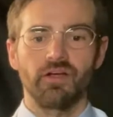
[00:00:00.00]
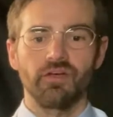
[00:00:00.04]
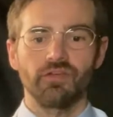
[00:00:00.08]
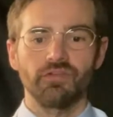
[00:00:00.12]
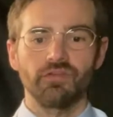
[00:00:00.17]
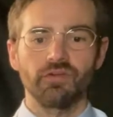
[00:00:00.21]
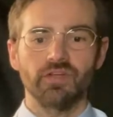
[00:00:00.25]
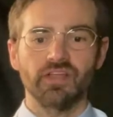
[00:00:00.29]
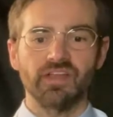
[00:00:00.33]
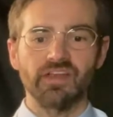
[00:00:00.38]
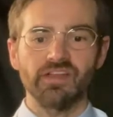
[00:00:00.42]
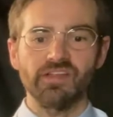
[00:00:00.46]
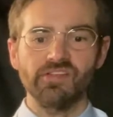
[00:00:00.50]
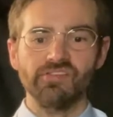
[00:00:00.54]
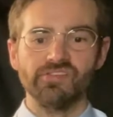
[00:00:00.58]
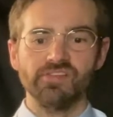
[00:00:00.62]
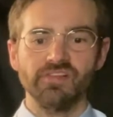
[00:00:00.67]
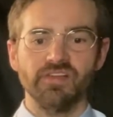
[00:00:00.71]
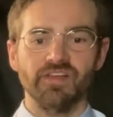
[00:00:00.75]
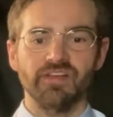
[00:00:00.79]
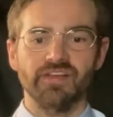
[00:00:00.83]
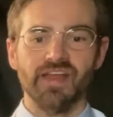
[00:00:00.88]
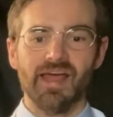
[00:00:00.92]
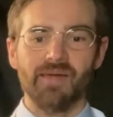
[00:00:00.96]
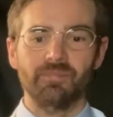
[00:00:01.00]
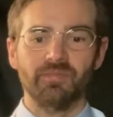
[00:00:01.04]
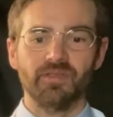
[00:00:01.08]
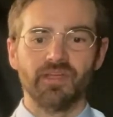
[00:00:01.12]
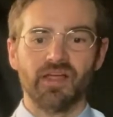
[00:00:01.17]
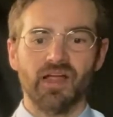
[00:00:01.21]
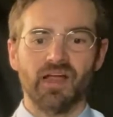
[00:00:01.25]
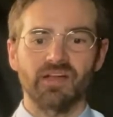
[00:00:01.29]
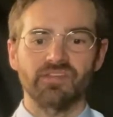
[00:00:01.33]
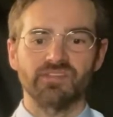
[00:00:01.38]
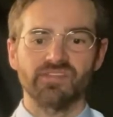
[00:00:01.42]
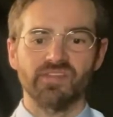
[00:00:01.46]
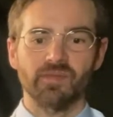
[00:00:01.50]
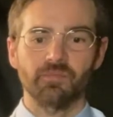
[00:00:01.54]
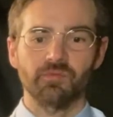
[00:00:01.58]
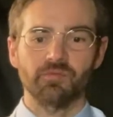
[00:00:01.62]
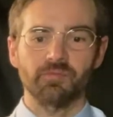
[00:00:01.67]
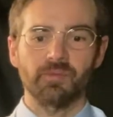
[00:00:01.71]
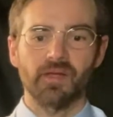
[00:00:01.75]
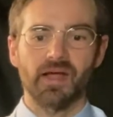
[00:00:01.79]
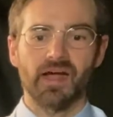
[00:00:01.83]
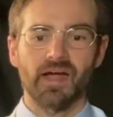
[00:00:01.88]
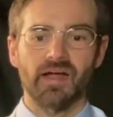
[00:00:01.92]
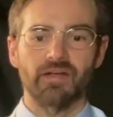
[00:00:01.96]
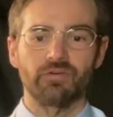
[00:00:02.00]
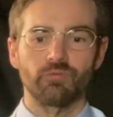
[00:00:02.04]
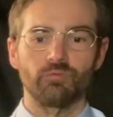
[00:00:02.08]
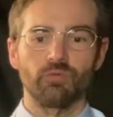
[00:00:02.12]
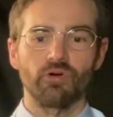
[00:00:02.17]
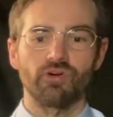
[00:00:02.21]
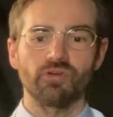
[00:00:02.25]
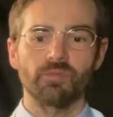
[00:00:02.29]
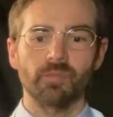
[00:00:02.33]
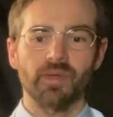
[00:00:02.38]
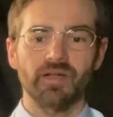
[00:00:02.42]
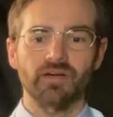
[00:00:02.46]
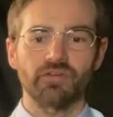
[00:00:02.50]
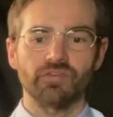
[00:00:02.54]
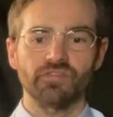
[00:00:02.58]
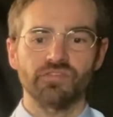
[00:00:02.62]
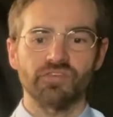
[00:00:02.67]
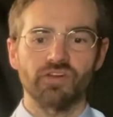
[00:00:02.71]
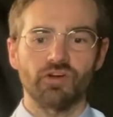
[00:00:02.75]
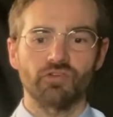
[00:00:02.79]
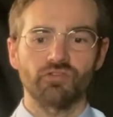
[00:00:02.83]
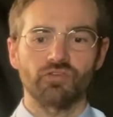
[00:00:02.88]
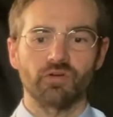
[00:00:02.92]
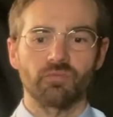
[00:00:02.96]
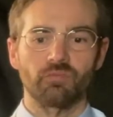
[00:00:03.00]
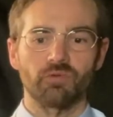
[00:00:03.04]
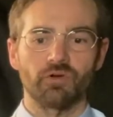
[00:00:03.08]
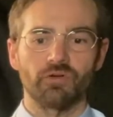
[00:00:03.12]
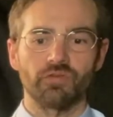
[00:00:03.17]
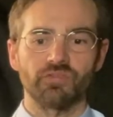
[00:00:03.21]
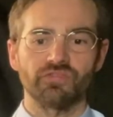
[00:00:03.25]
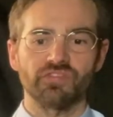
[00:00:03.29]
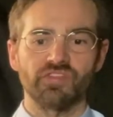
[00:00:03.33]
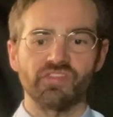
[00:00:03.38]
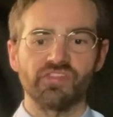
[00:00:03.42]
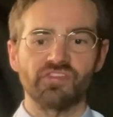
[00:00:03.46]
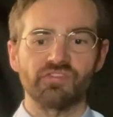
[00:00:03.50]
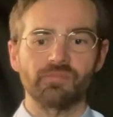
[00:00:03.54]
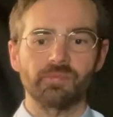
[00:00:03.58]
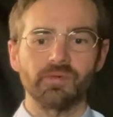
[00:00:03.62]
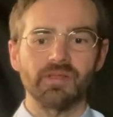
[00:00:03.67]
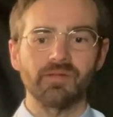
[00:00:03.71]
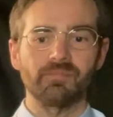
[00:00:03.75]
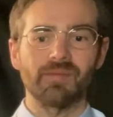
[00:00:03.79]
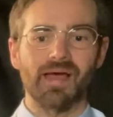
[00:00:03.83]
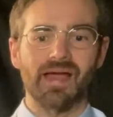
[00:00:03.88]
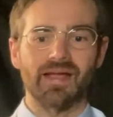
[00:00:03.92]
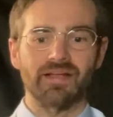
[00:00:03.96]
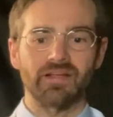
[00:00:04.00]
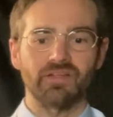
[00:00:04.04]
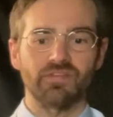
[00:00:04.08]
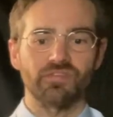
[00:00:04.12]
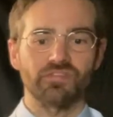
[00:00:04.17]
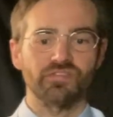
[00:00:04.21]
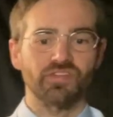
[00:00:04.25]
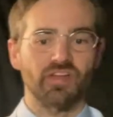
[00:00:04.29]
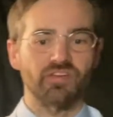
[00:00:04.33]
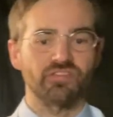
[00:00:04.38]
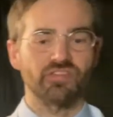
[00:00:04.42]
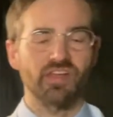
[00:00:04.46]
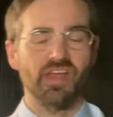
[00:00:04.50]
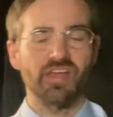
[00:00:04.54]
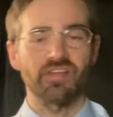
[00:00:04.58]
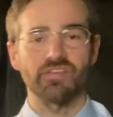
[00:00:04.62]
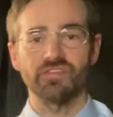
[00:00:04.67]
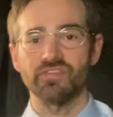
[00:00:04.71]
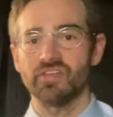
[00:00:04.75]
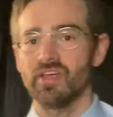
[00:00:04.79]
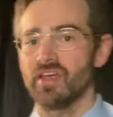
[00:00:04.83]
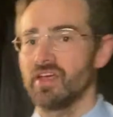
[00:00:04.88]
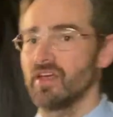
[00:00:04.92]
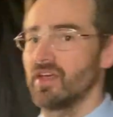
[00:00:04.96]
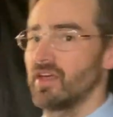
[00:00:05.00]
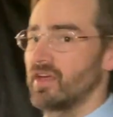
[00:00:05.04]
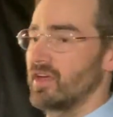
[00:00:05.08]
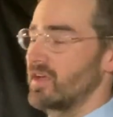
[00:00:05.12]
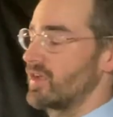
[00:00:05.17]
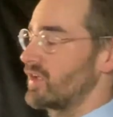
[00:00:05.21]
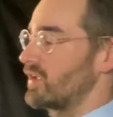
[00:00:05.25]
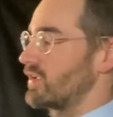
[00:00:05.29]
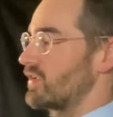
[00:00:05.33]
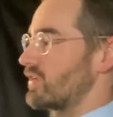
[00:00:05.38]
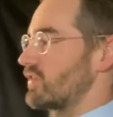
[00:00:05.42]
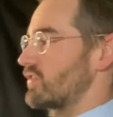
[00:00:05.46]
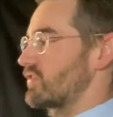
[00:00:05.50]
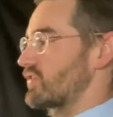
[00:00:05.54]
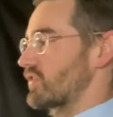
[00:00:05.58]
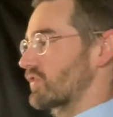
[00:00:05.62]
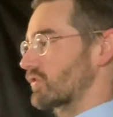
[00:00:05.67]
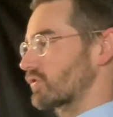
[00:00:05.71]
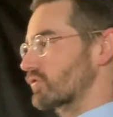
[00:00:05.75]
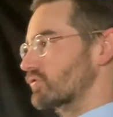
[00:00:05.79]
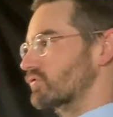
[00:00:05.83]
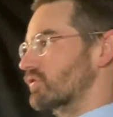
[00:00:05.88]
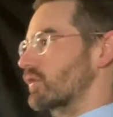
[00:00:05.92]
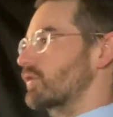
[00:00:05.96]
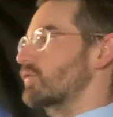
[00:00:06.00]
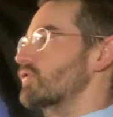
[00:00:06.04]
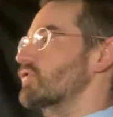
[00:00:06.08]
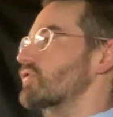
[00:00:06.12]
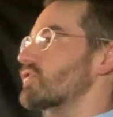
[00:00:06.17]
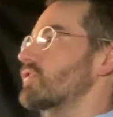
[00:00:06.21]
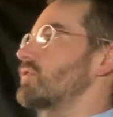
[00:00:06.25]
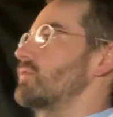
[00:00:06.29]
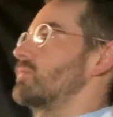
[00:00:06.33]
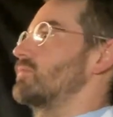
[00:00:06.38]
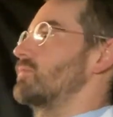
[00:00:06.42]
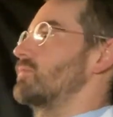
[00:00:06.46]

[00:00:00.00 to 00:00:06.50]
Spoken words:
You can easily adapt the concepts behind rudimental snare drum rolls to the speed bag, such as single strokes, double